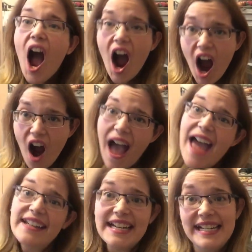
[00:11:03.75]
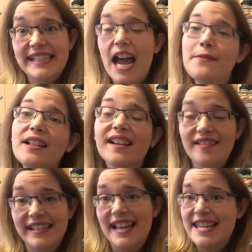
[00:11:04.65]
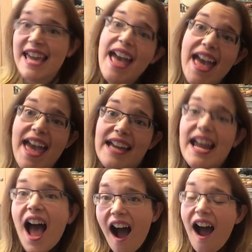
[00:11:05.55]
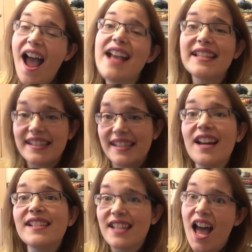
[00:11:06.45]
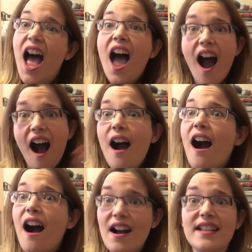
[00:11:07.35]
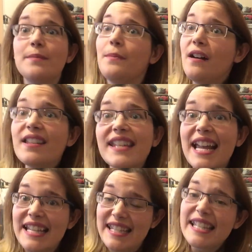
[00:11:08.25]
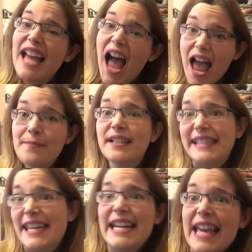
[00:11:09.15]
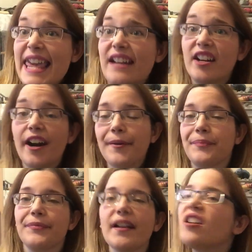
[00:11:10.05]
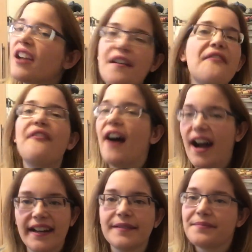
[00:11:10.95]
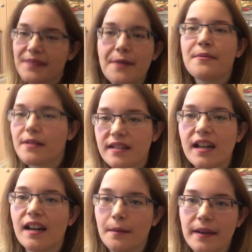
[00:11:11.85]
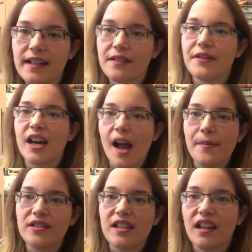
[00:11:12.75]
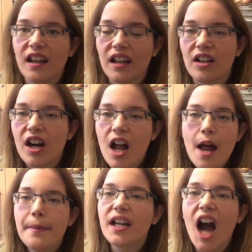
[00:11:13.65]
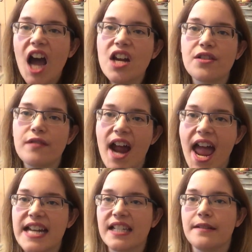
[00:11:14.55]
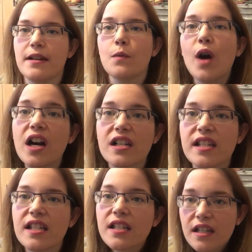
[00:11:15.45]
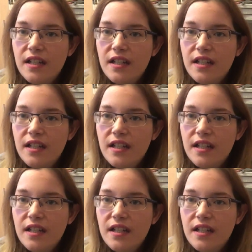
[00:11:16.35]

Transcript: Oh, Anakin Skywalker is a kid. He's such a... Oh, he's ballsy. He's just an emo teenager. Okay, fine. He was a little bit of an emo teenager. But Kylo Ren is even worse.